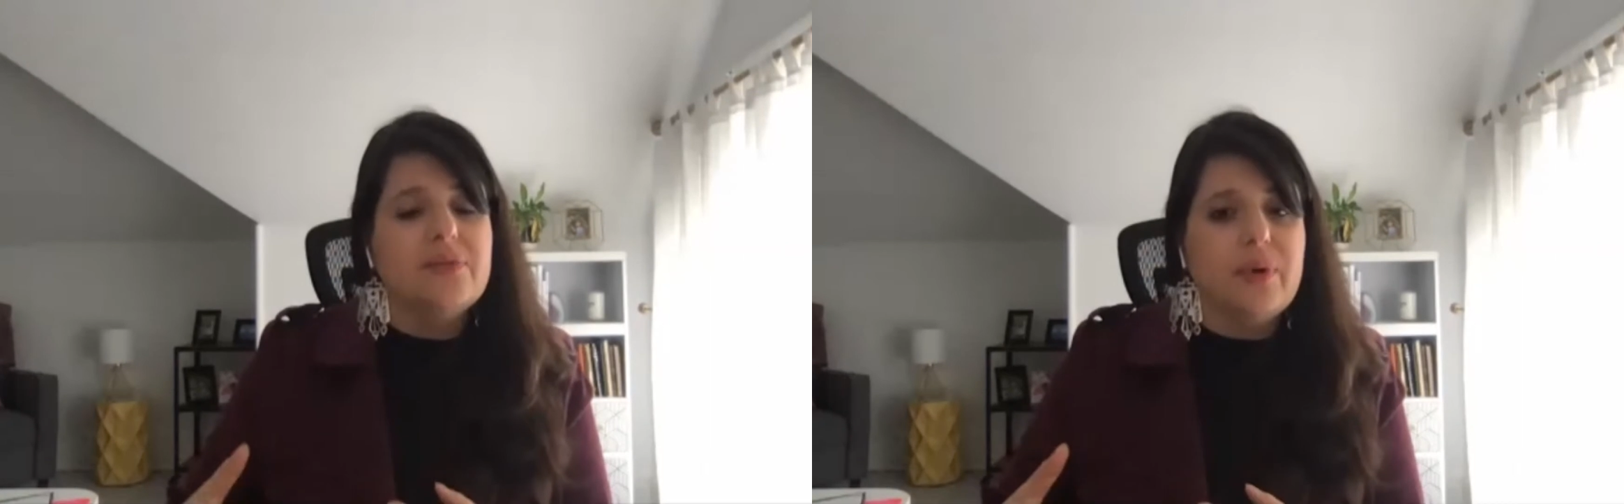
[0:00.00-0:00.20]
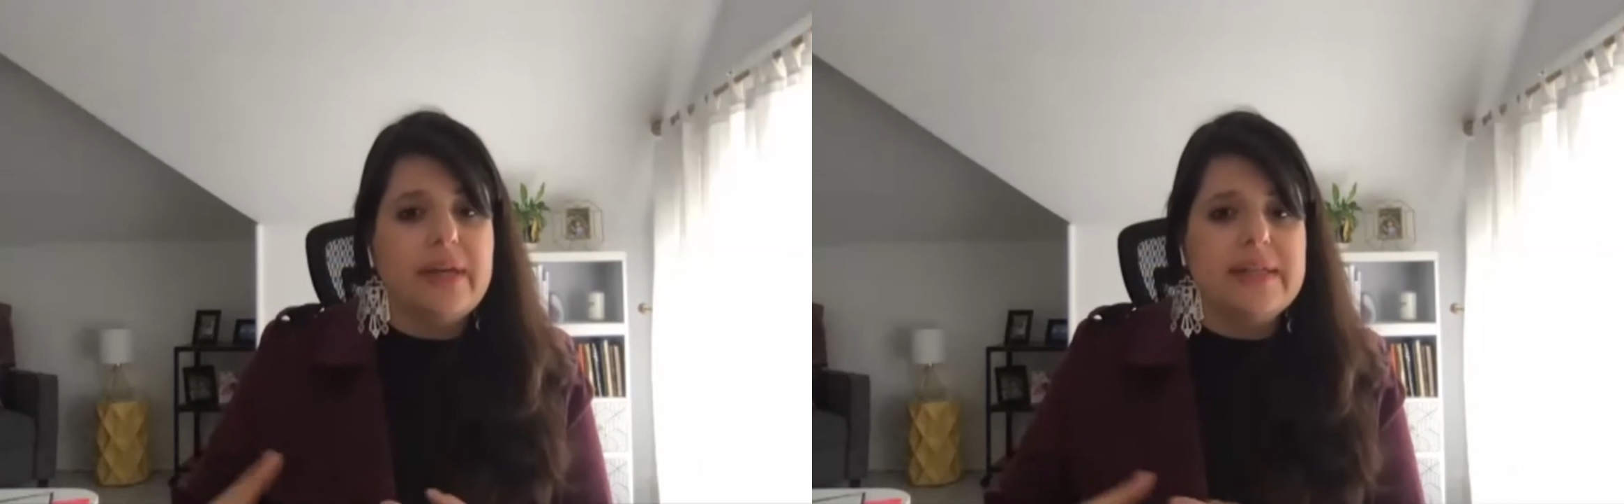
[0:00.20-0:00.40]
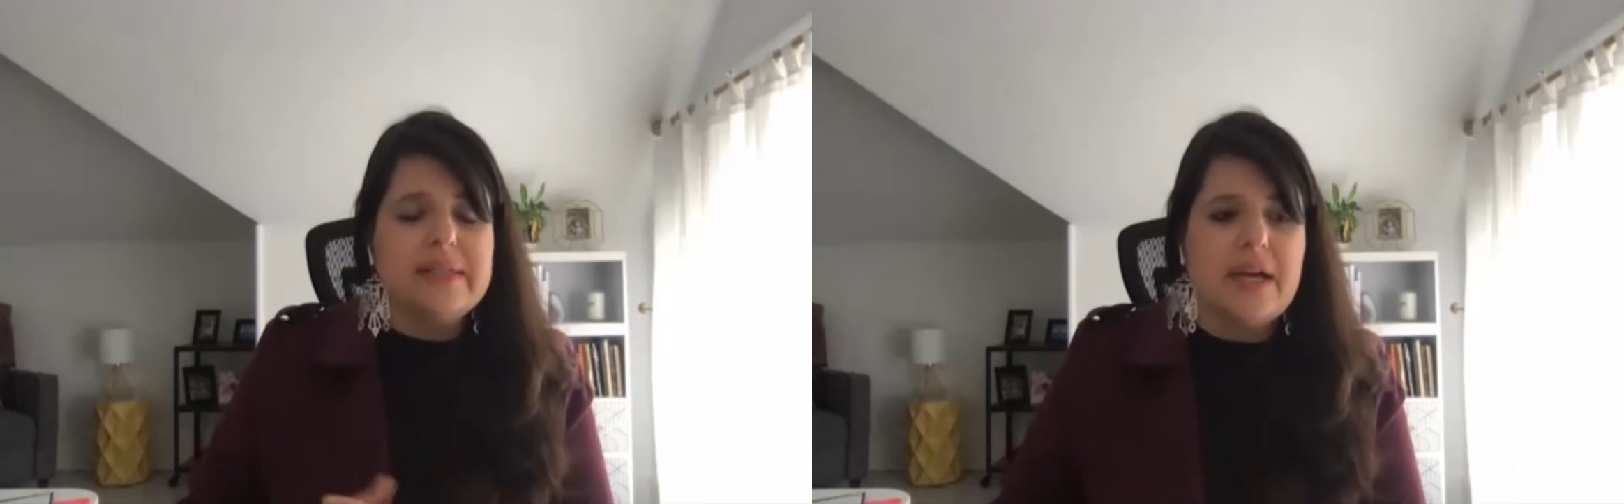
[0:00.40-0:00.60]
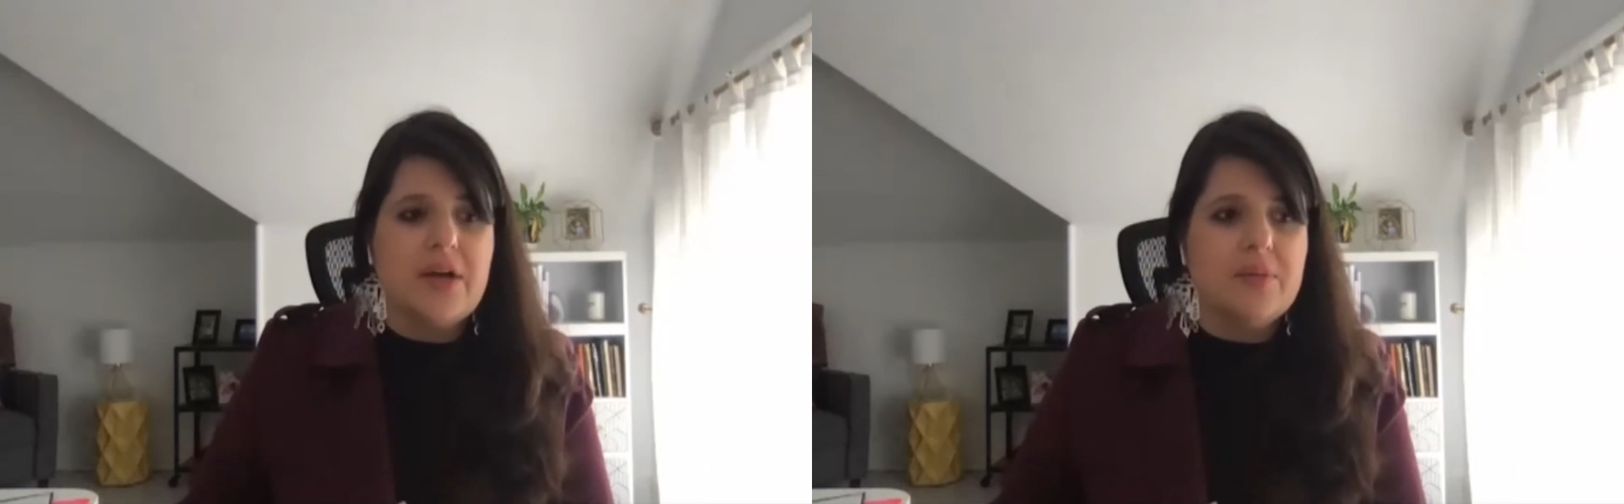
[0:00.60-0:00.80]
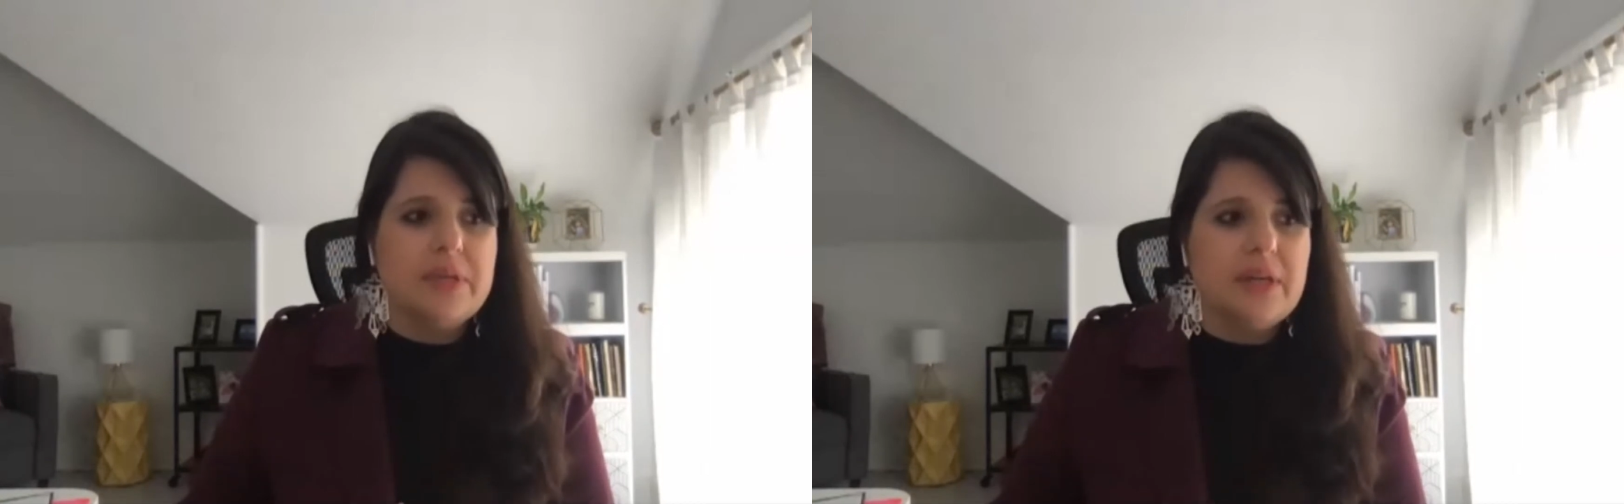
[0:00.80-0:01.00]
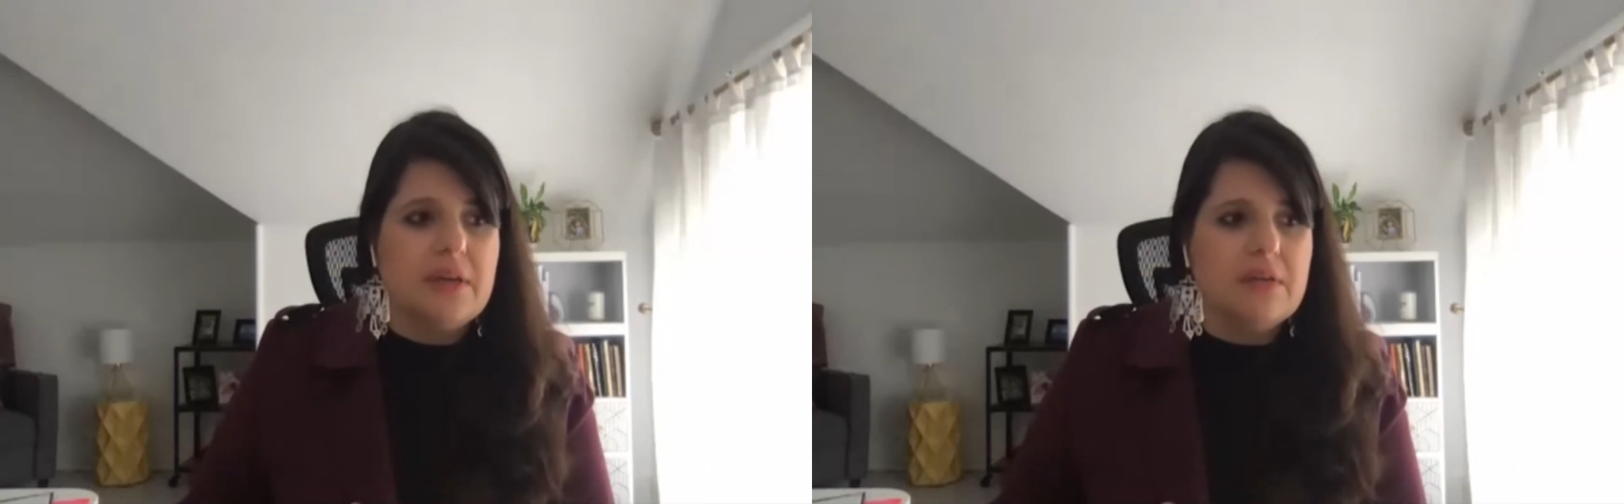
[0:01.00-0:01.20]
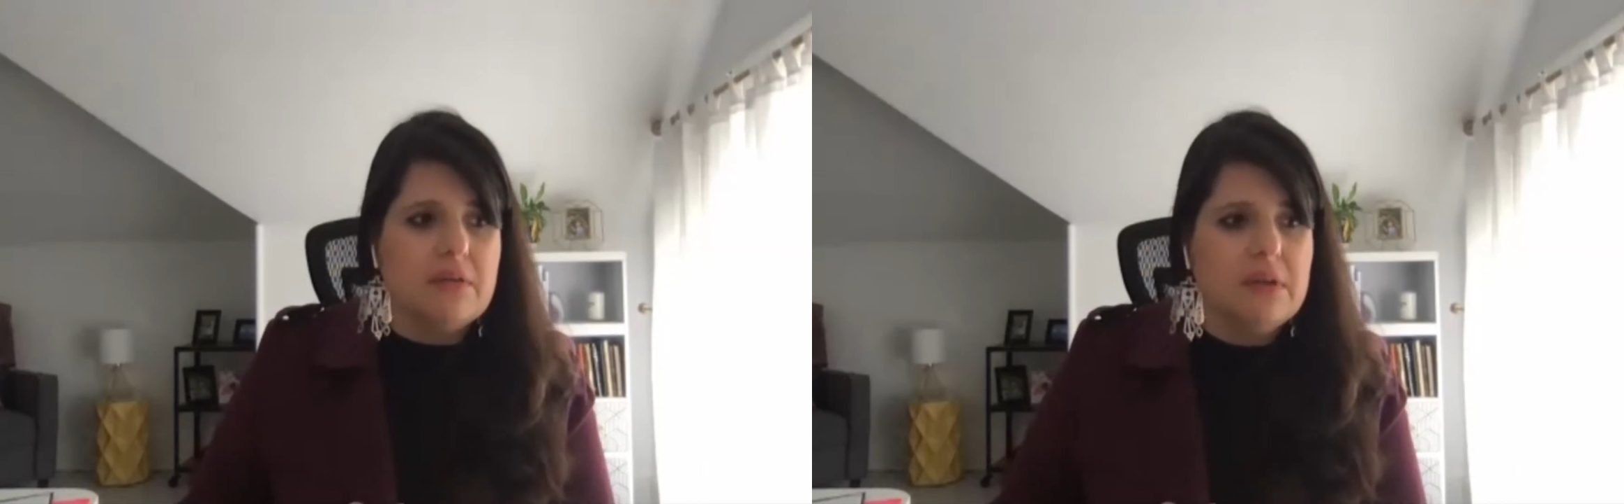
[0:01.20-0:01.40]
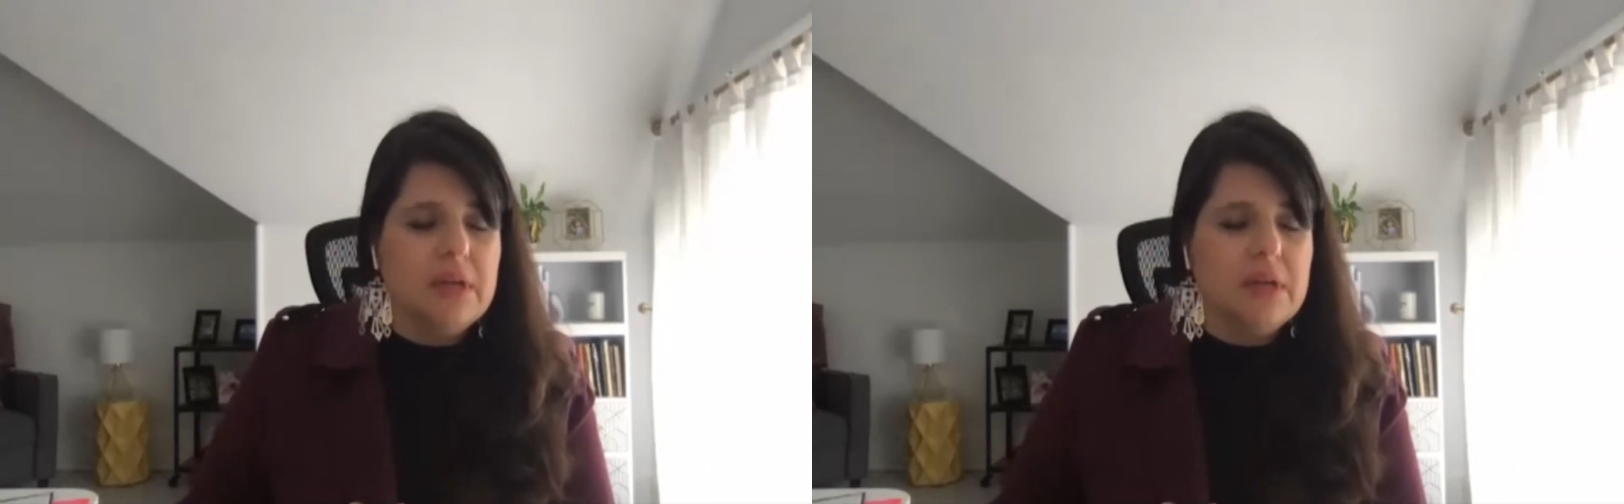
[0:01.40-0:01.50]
ways, because